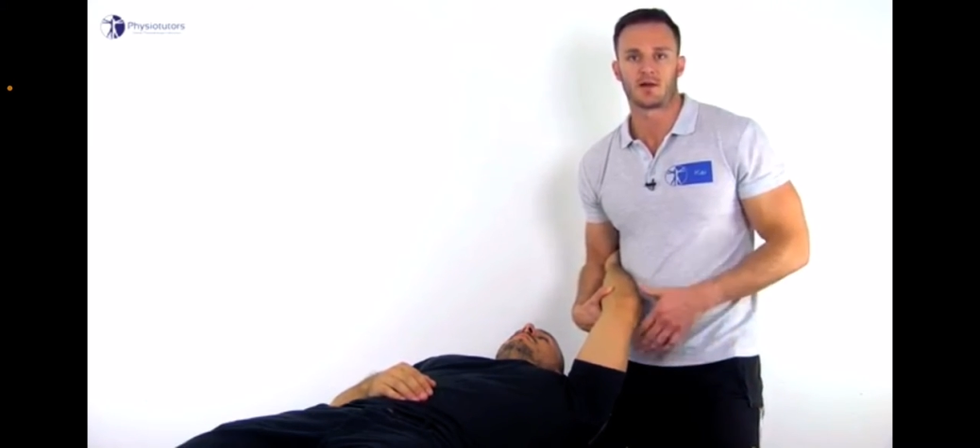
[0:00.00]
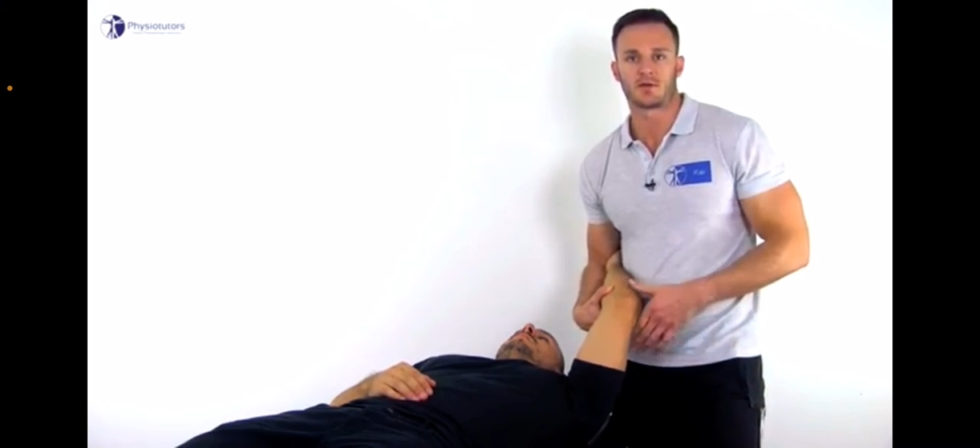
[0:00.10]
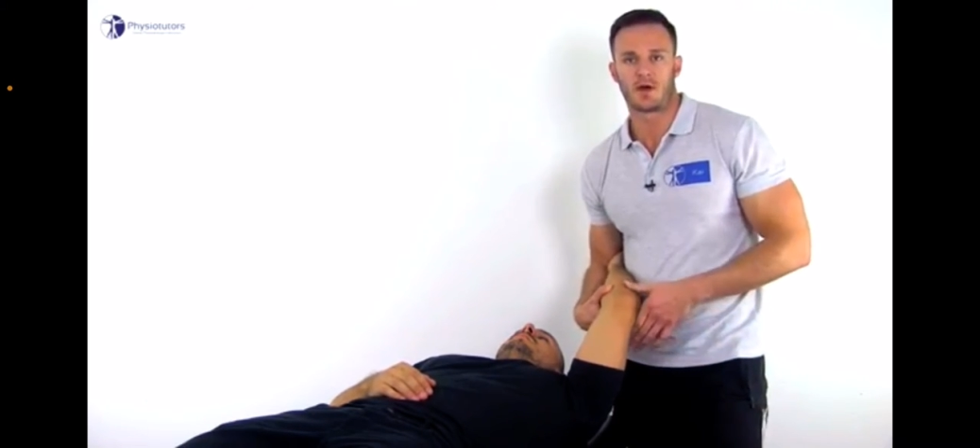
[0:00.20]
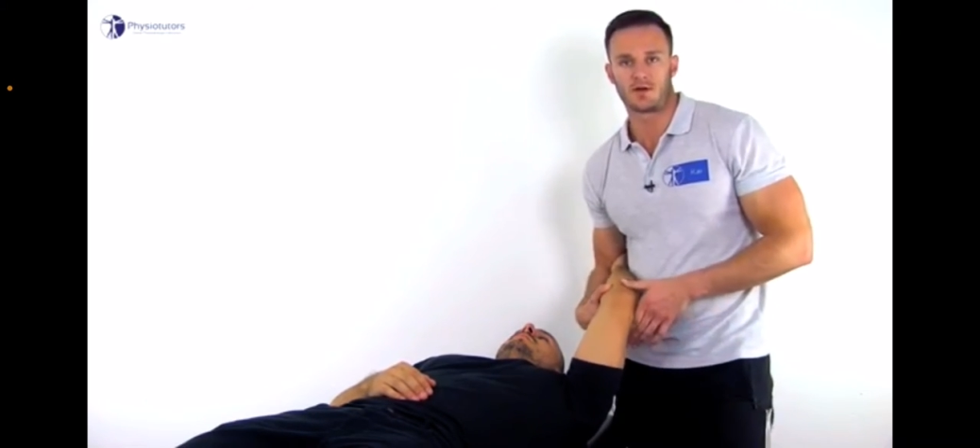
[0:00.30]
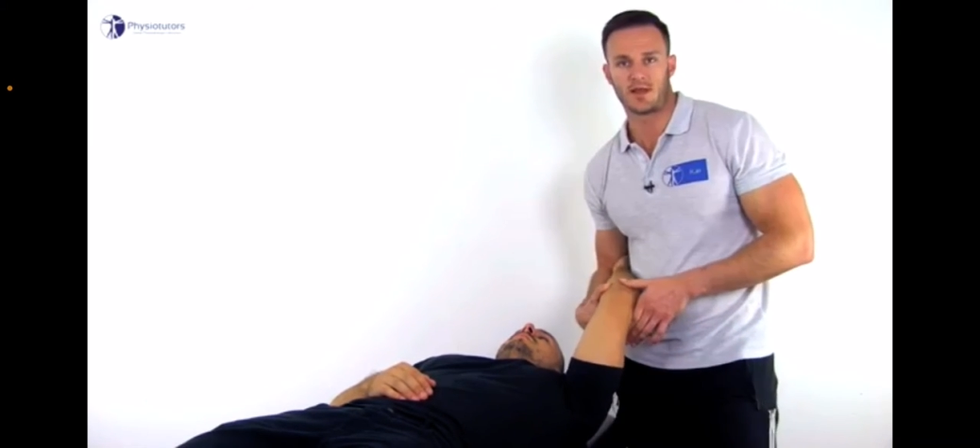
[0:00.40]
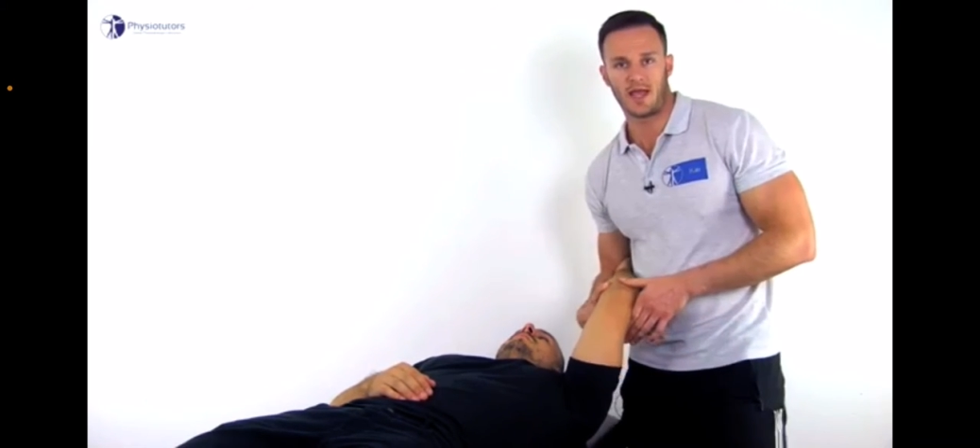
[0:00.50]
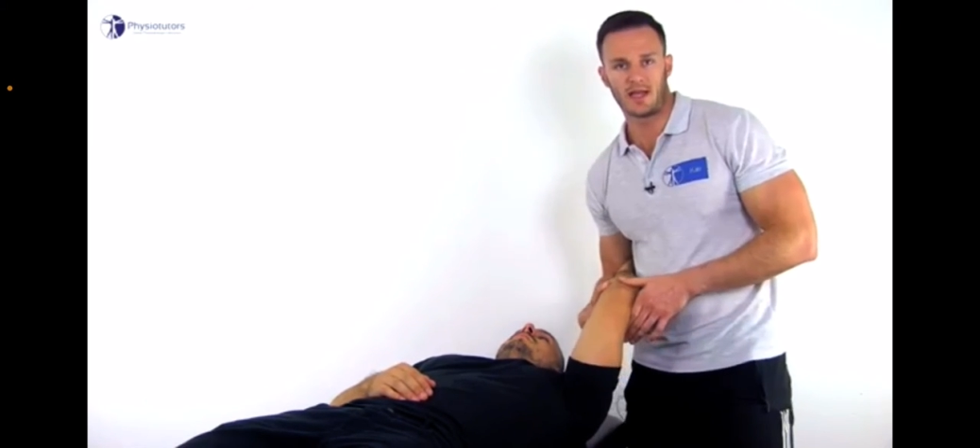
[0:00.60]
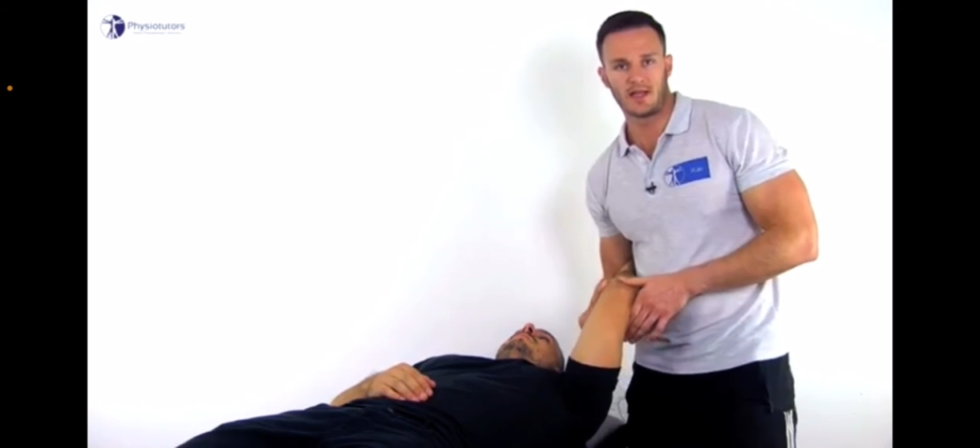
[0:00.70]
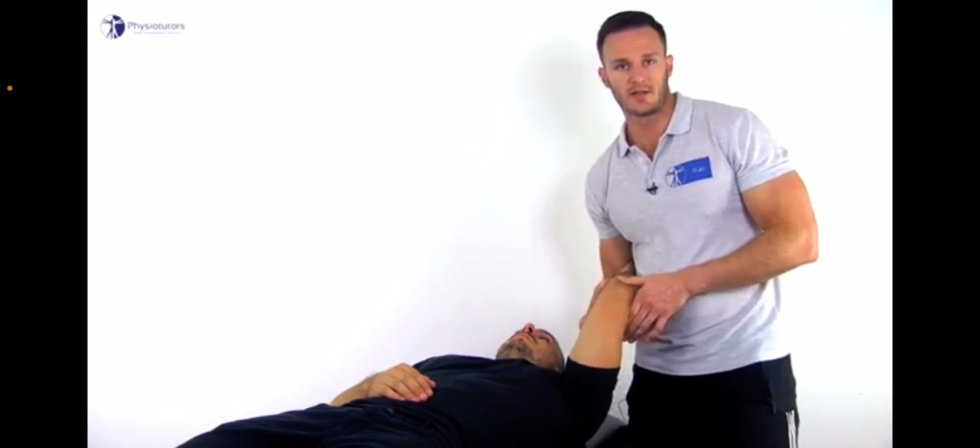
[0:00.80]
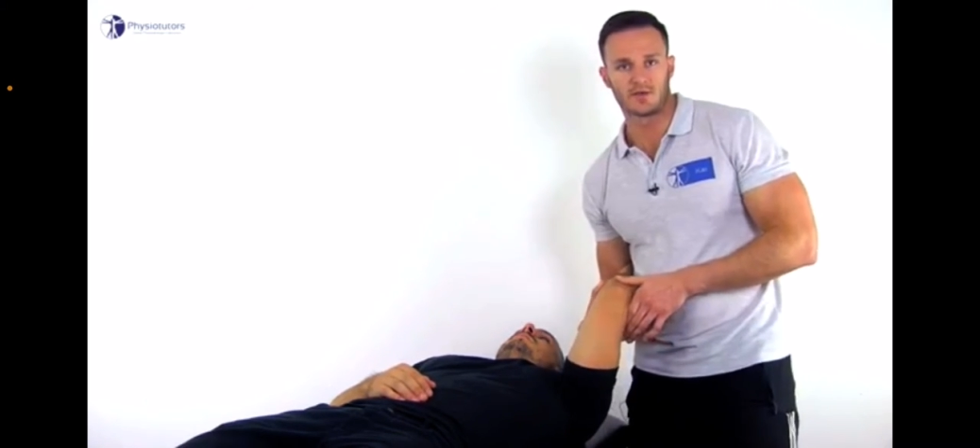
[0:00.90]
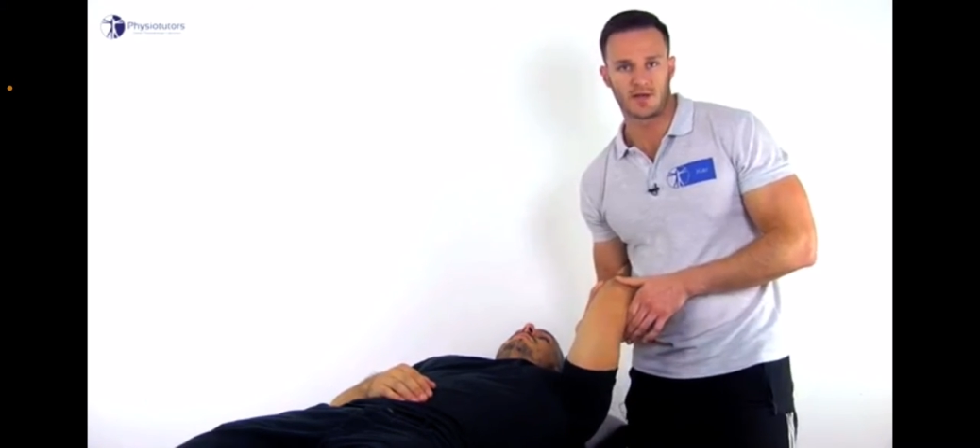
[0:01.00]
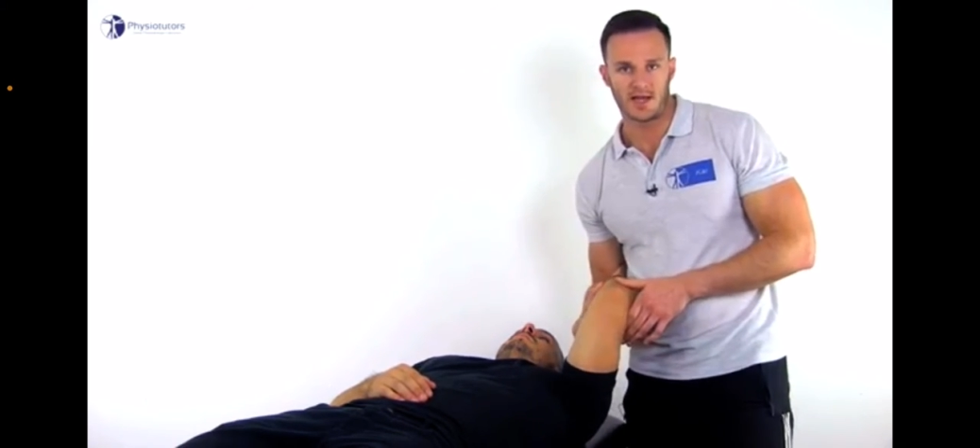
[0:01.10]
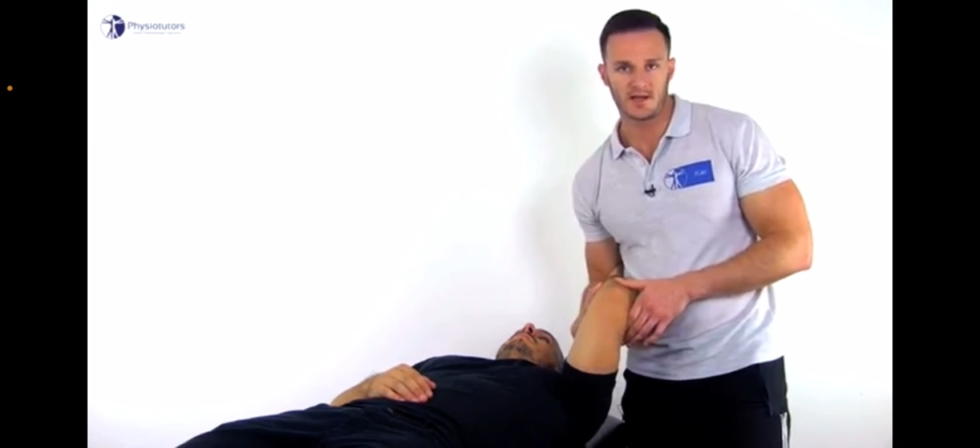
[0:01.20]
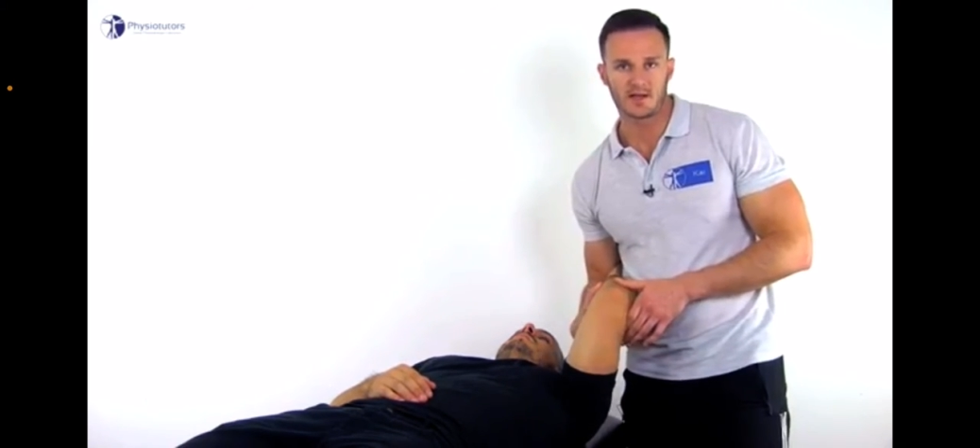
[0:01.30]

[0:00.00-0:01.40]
around 80 to 90